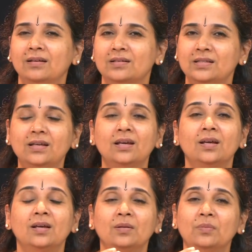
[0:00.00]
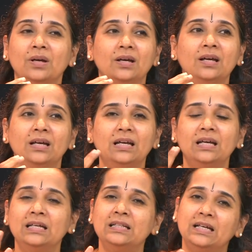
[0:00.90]
See,
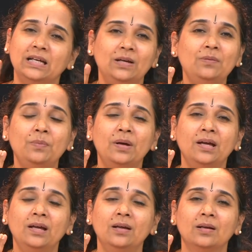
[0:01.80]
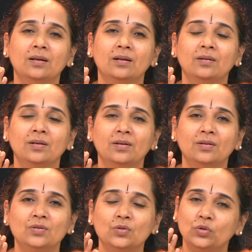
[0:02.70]
ma da pa.
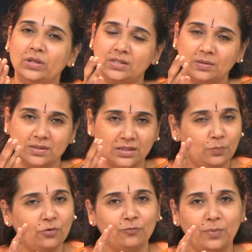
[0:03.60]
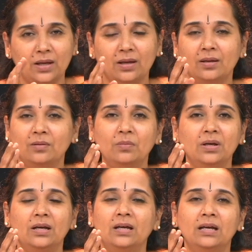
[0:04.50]
So there's a skip of pa.
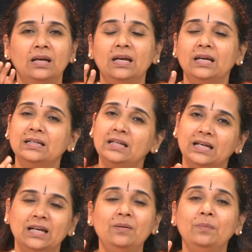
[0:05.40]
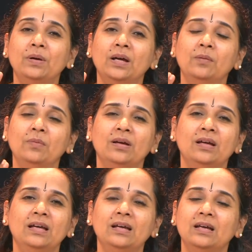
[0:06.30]
Ma da pa
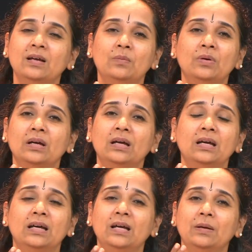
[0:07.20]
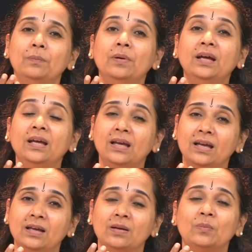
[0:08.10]
ma ga ma pa
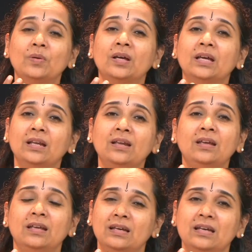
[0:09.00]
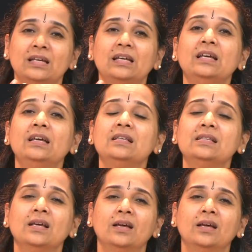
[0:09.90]
ga ma ri ga sa.